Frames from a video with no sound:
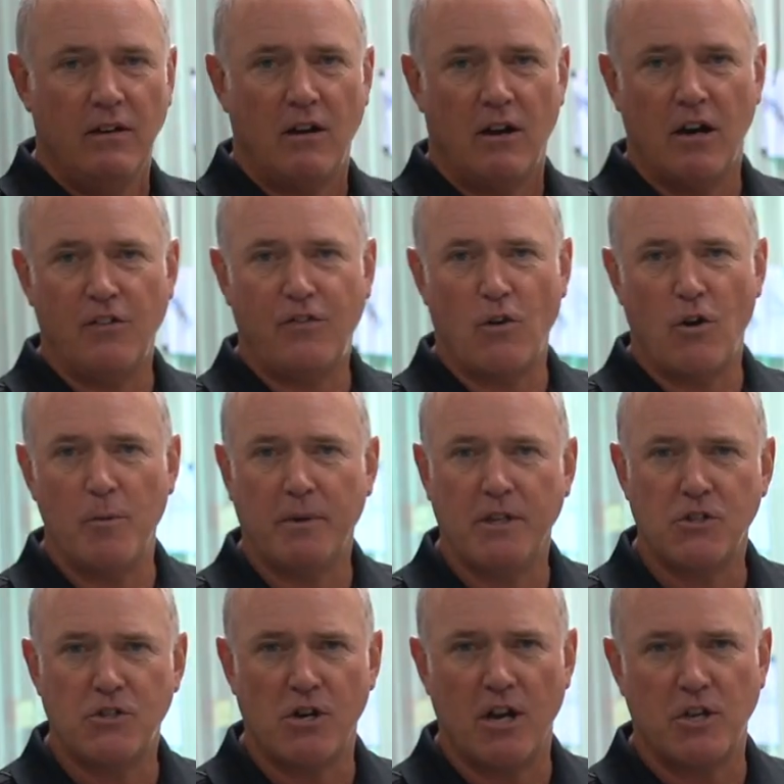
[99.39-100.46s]
Our form
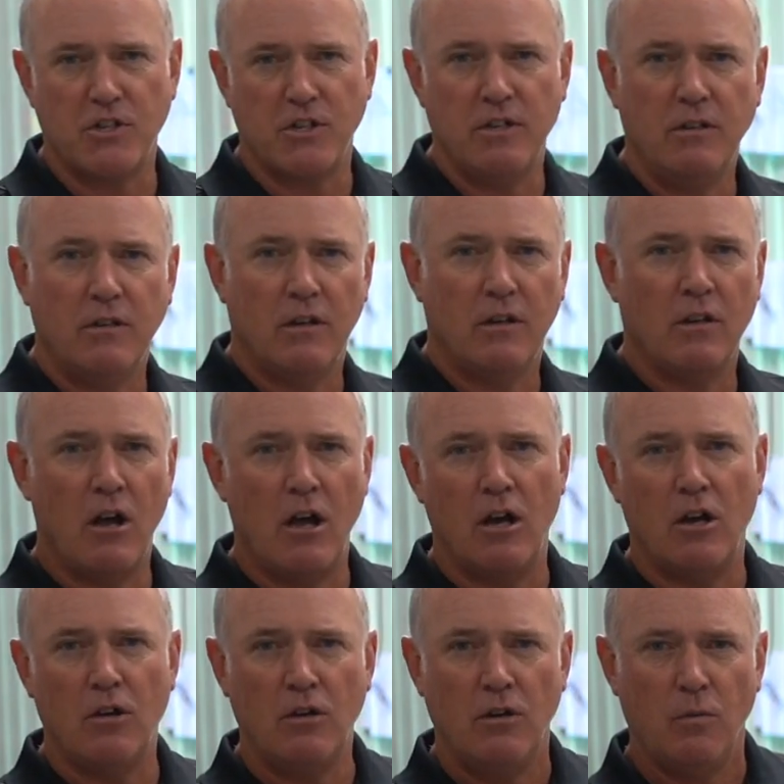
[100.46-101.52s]
construction,
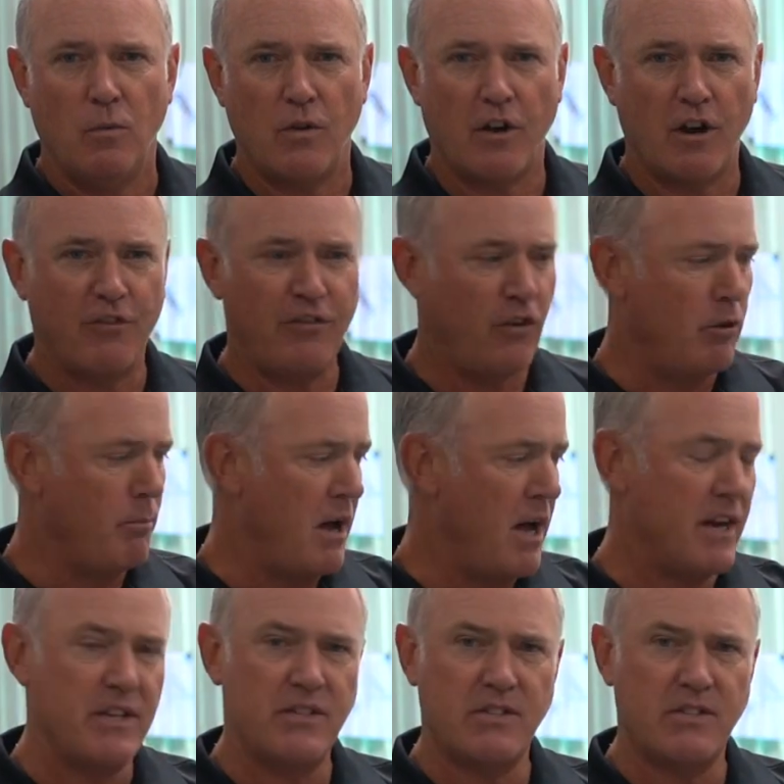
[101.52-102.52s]
along with our full body